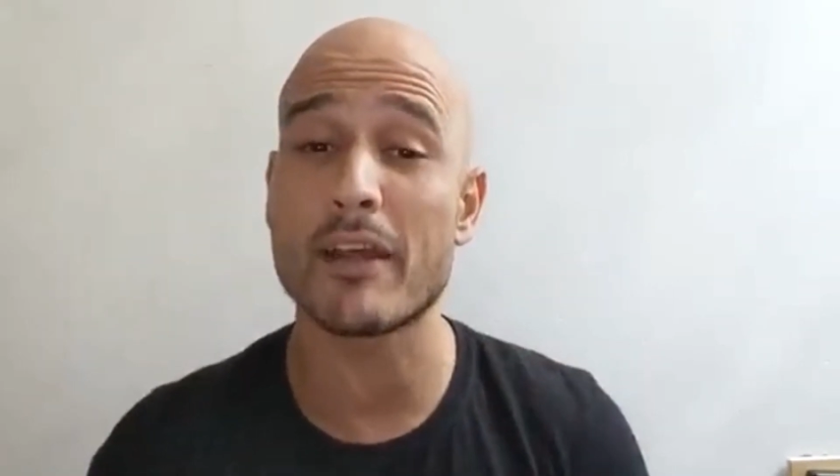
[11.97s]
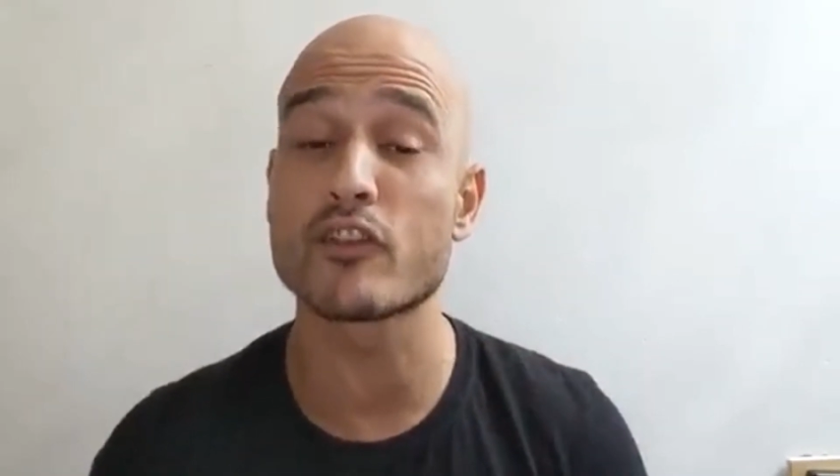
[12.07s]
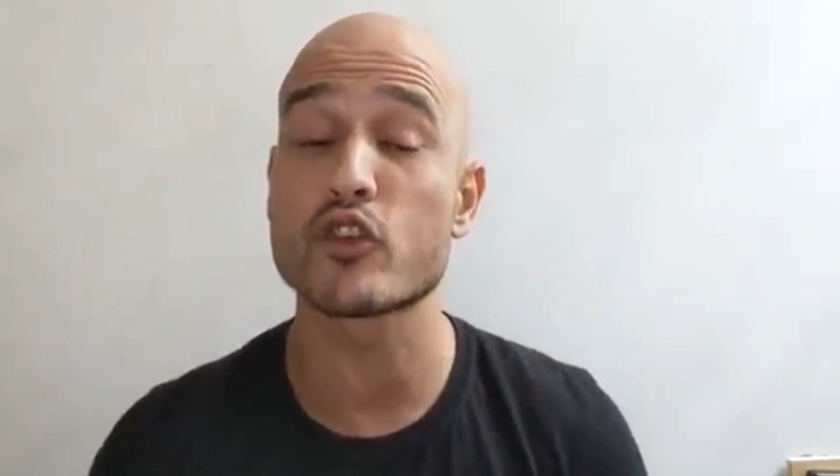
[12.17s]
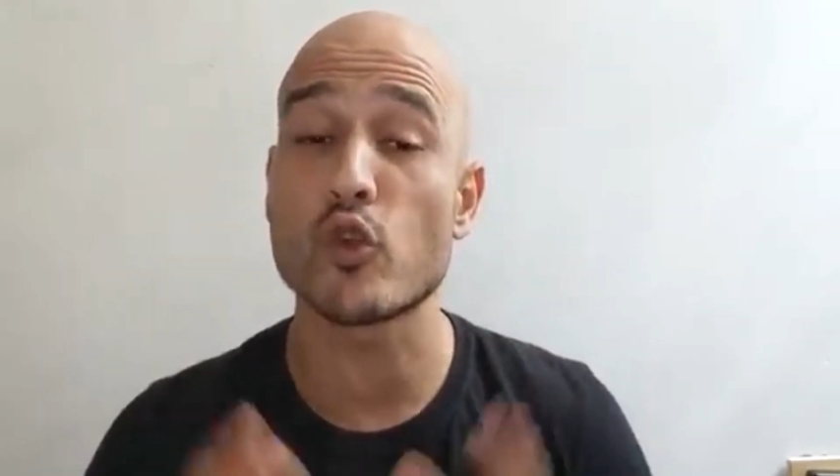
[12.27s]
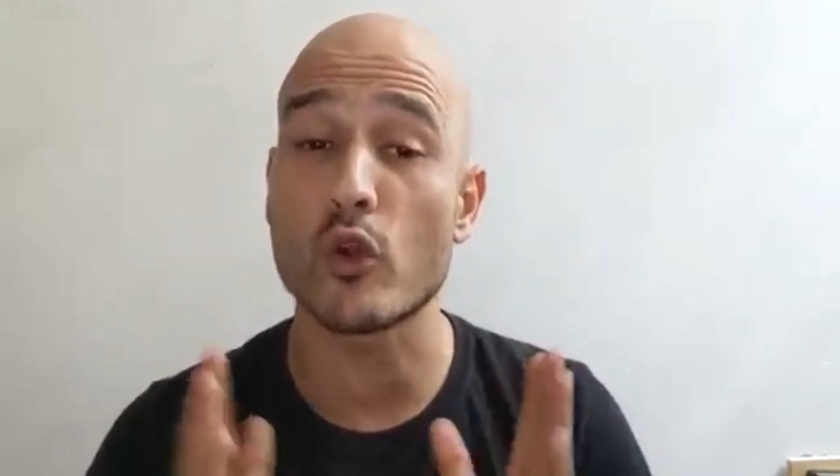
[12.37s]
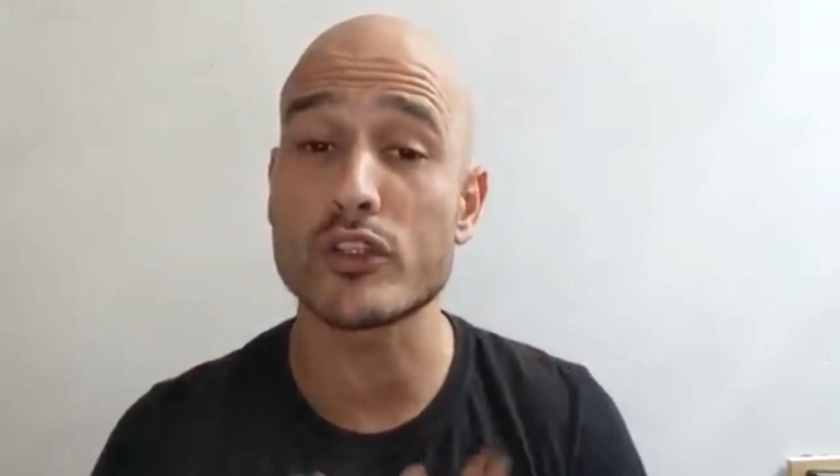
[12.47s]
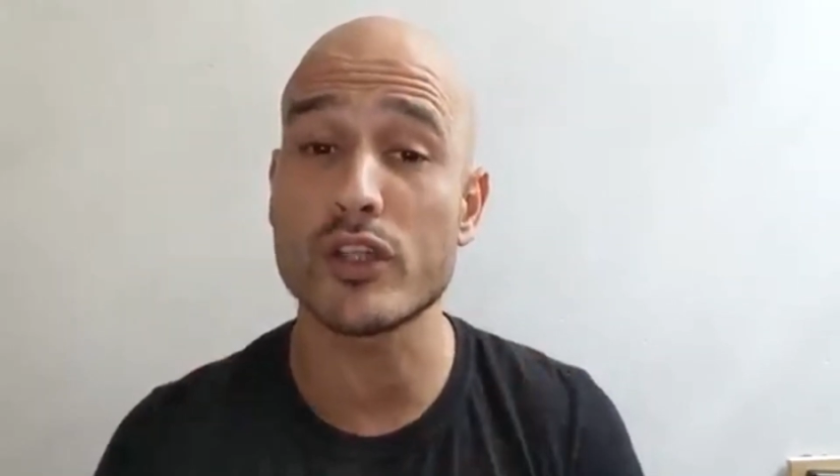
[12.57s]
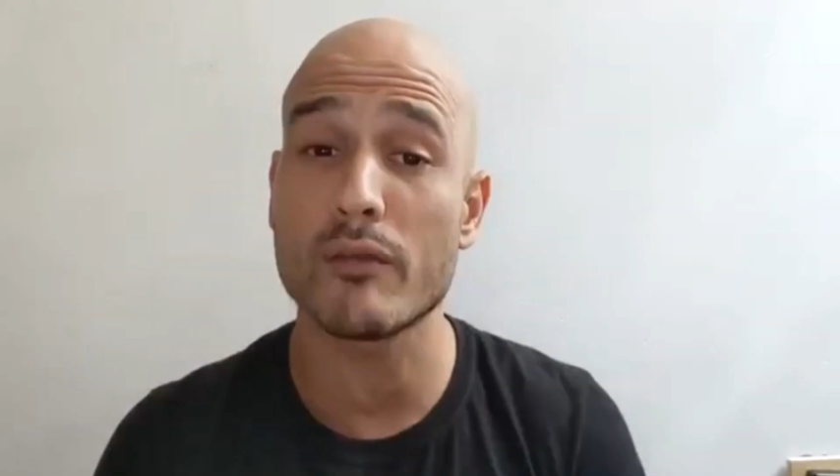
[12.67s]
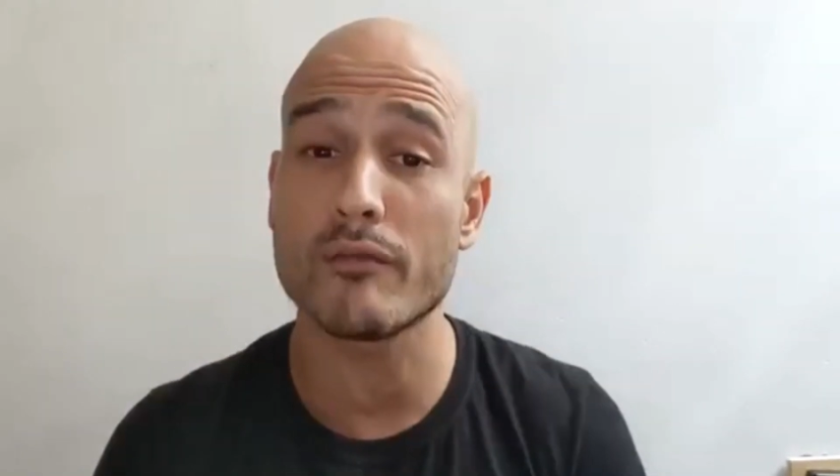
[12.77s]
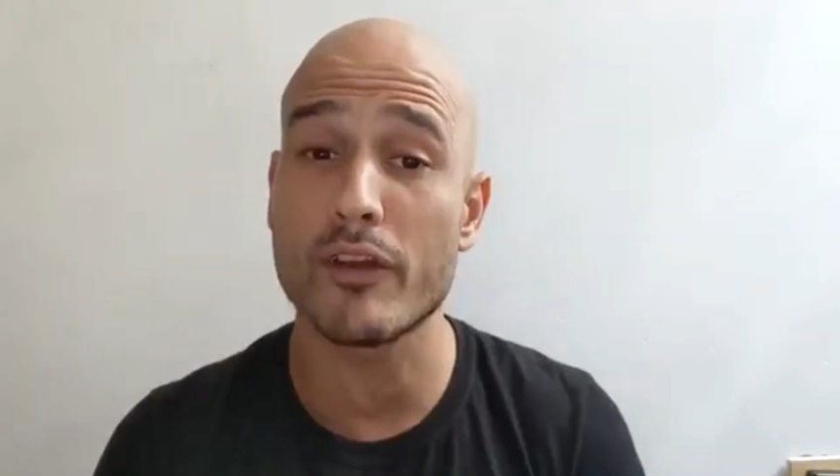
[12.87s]
of short
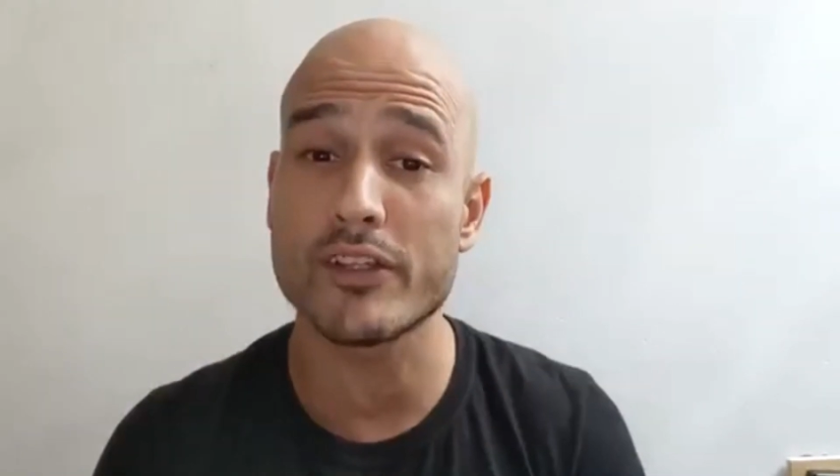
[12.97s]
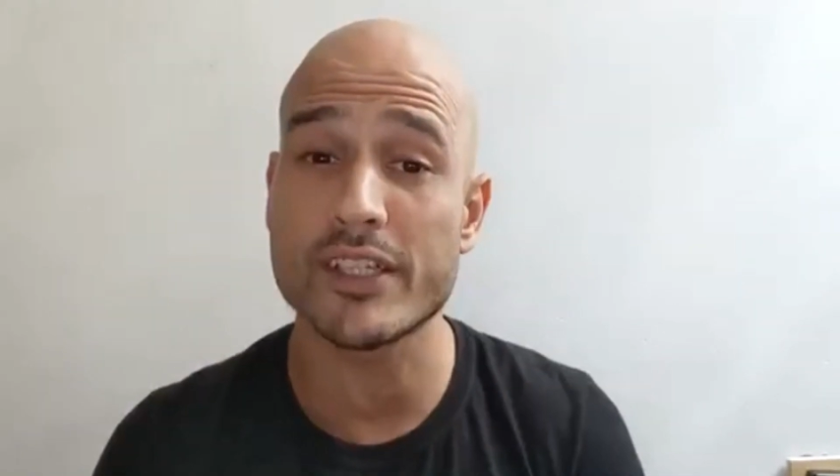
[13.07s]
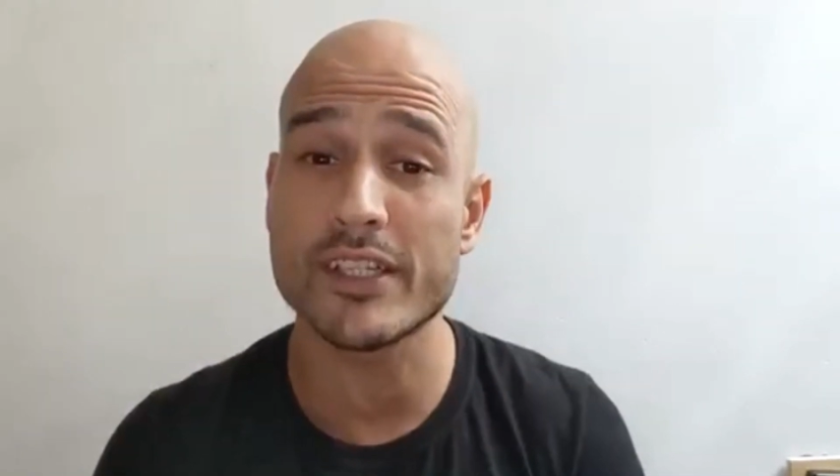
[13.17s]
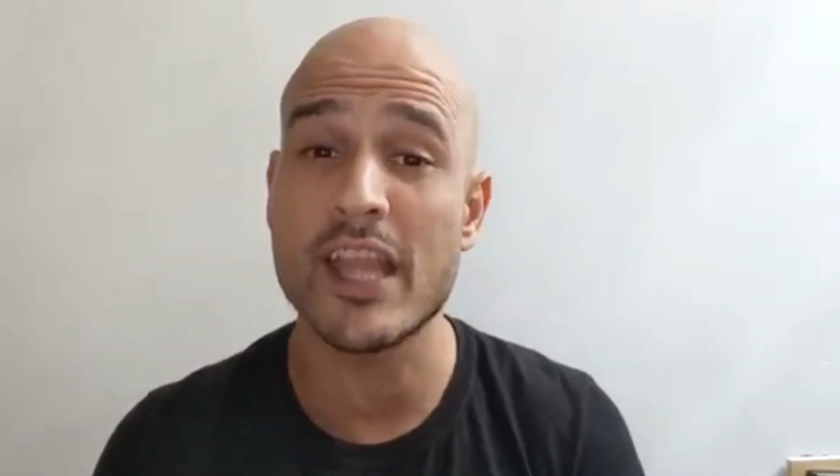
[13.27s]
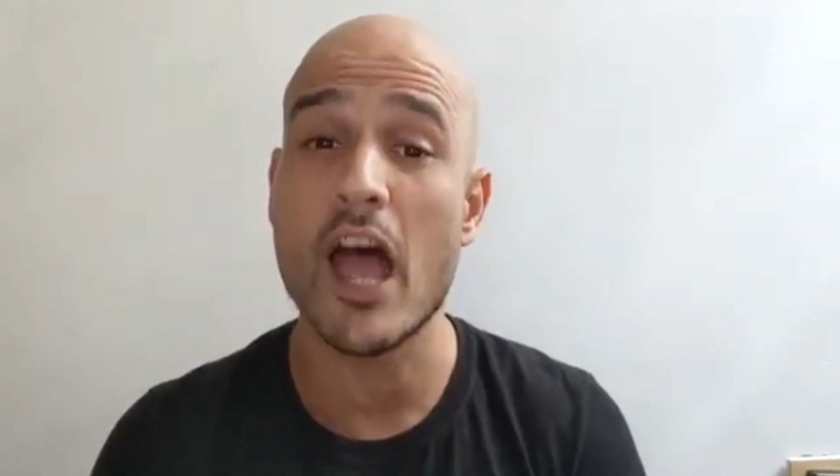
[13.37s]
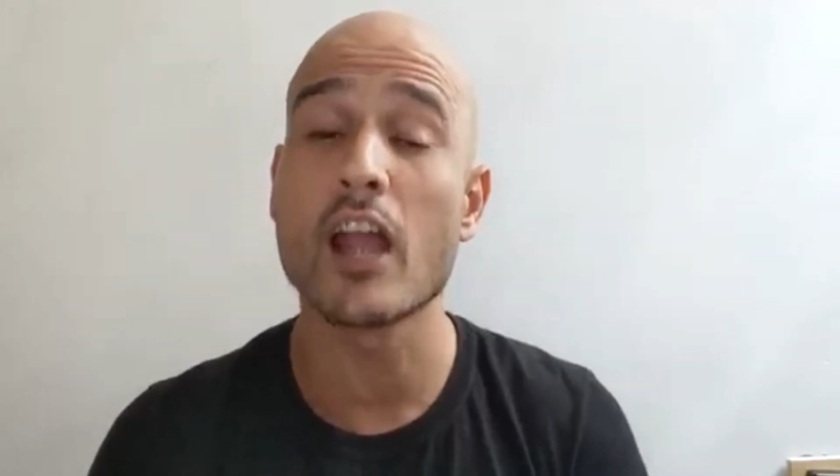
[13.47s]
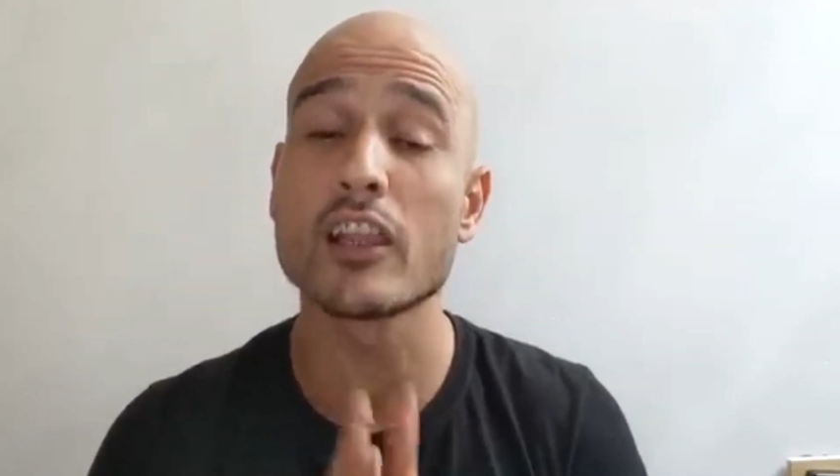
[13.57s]
term versus